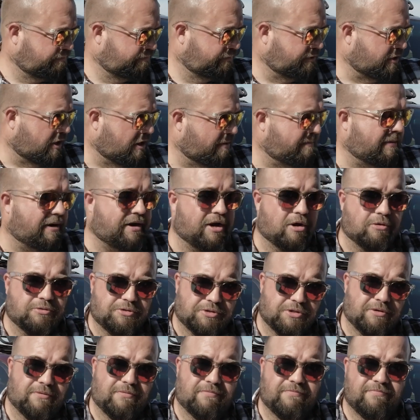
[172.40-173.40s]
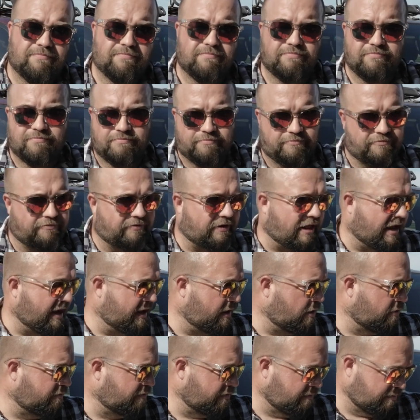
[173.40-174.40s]
Sorry, my notes are
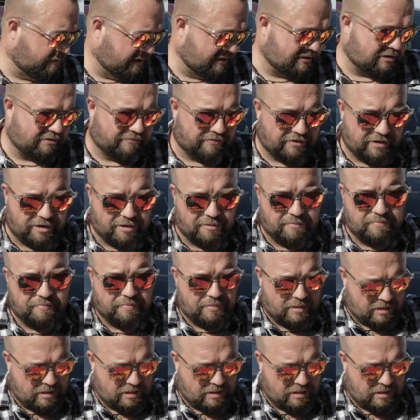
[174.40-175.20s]
flying over the place over here.